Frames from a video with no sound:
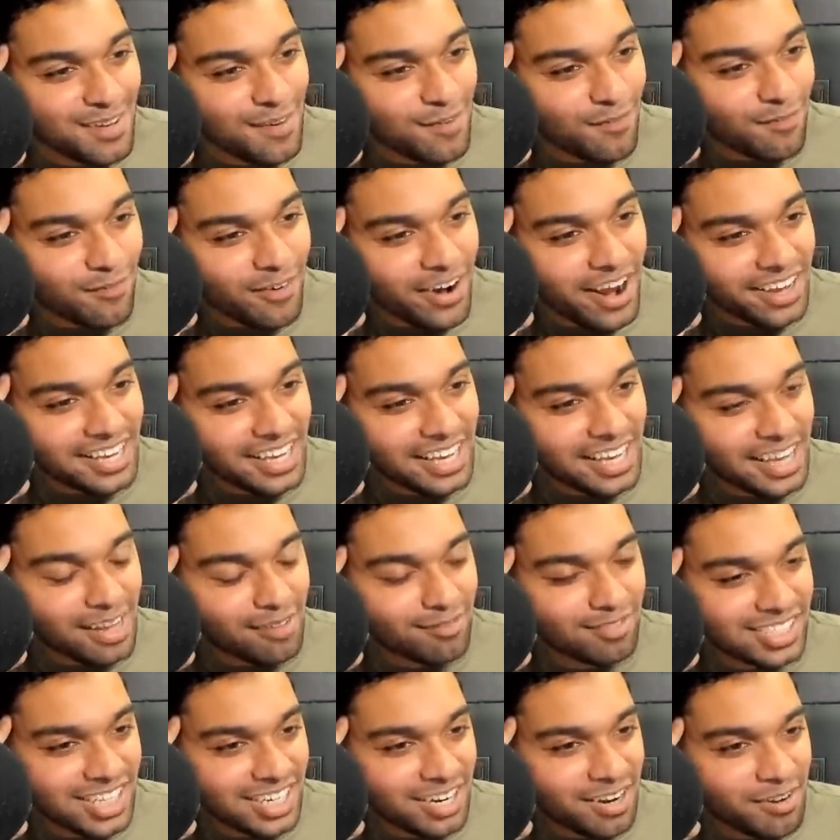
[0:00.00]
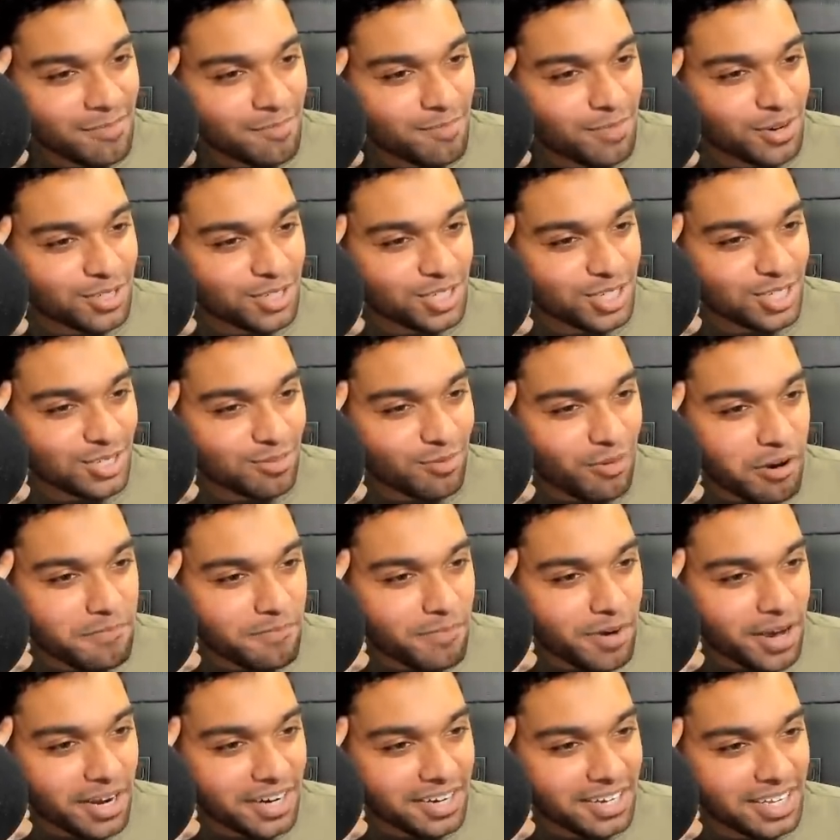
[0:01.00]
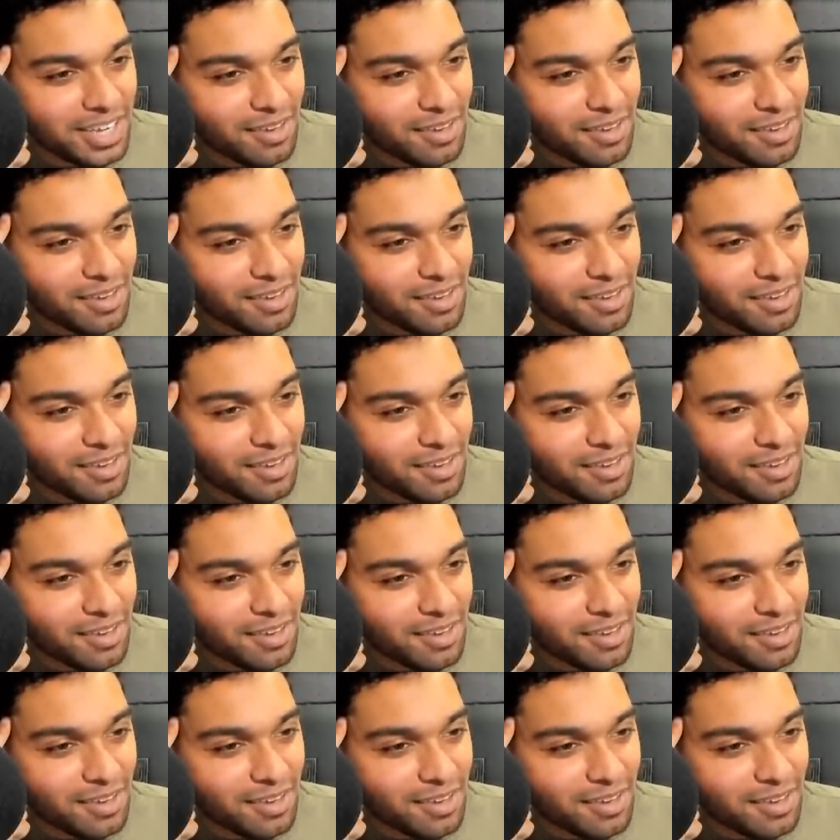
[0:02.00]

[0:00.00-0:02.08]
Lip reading: Frankie comes in and pushes one button,